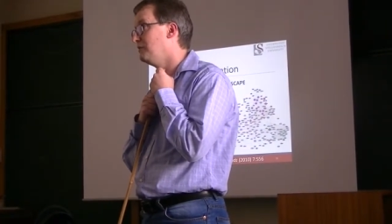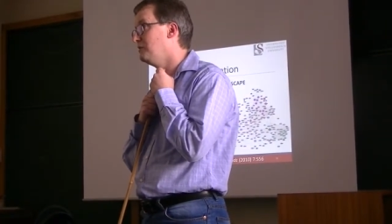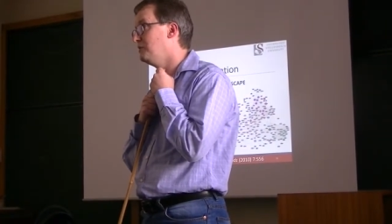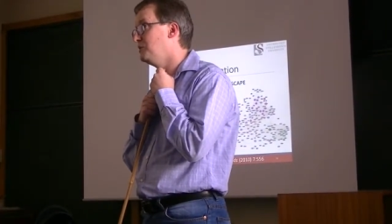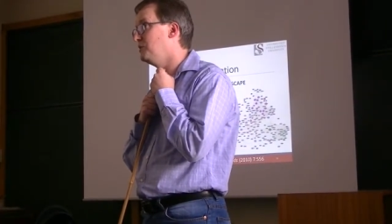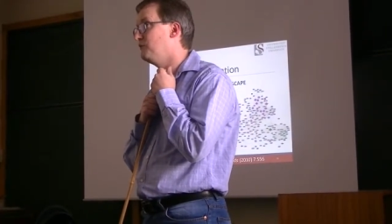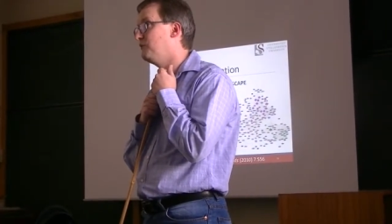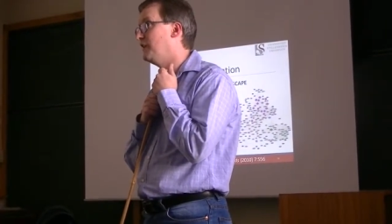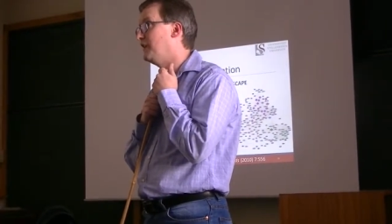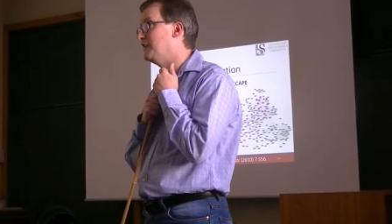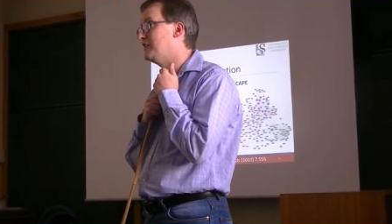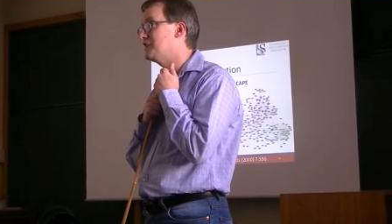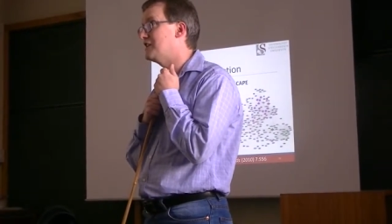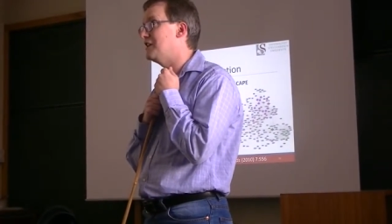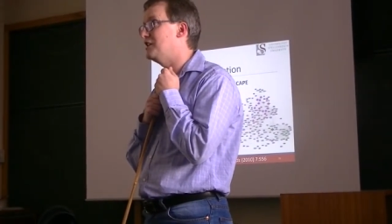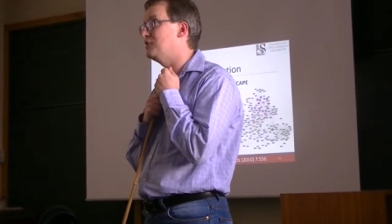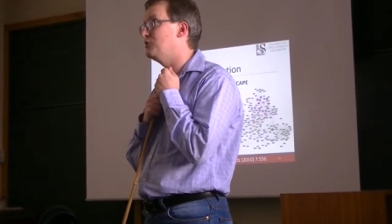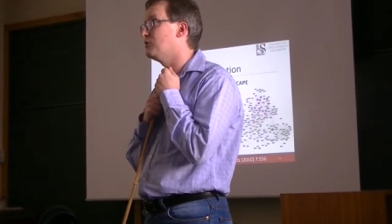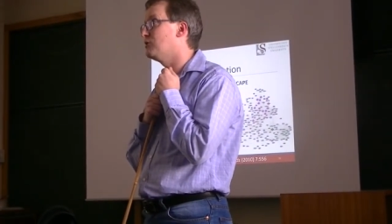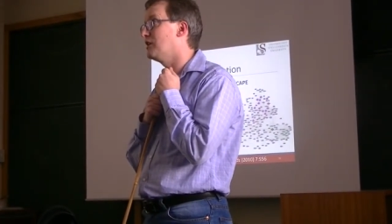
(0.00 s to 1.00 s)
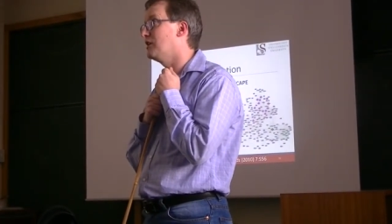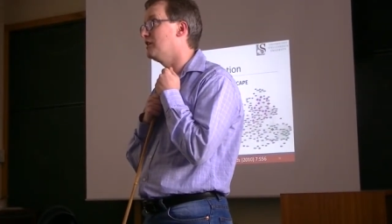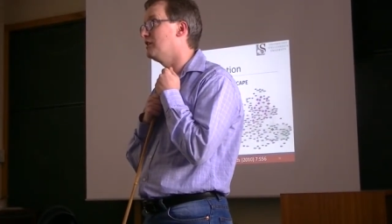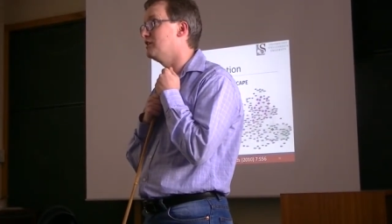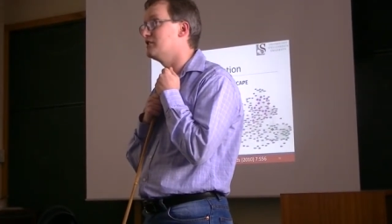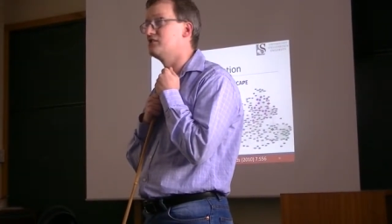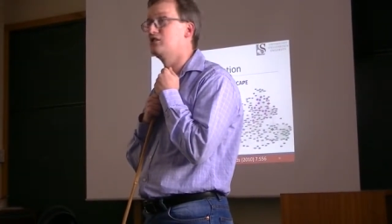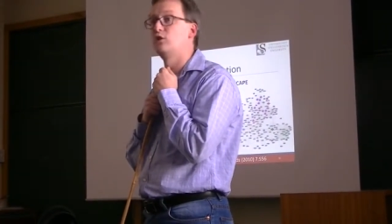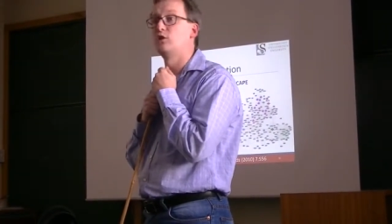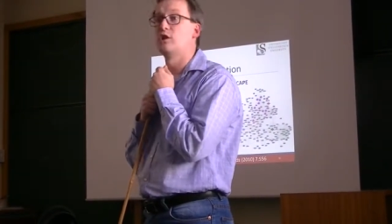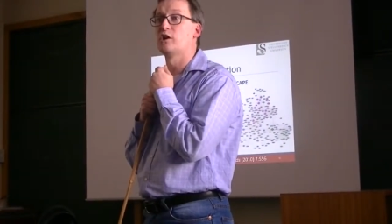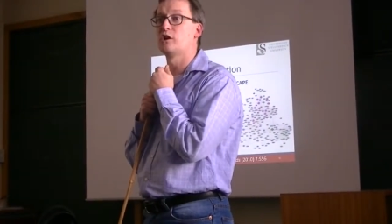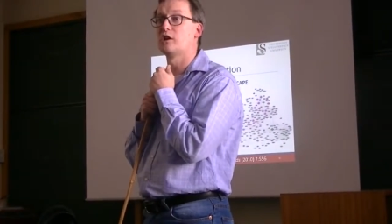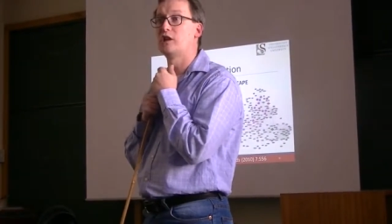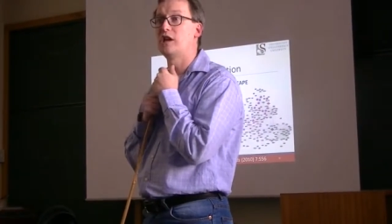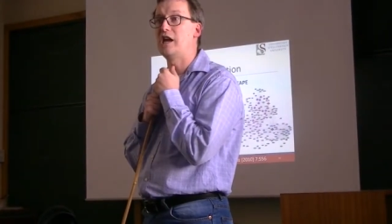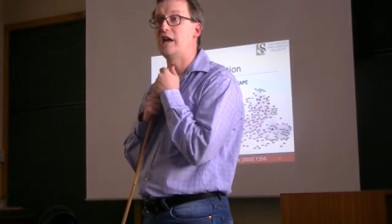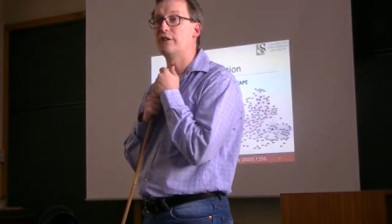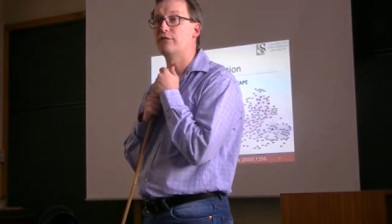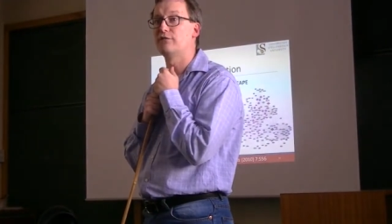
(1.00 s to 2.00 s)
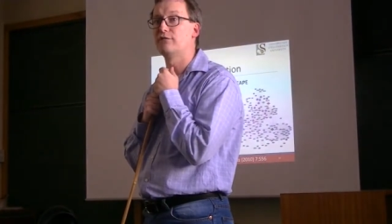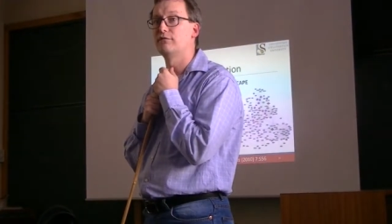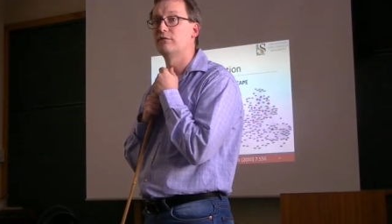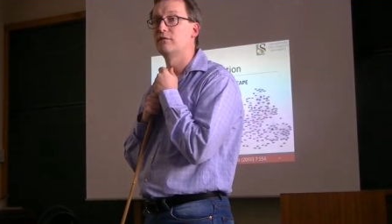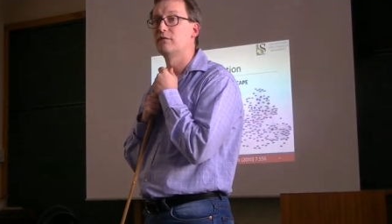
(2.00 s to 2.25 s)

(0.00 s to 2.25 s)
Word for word: you find that that URL is no longer live.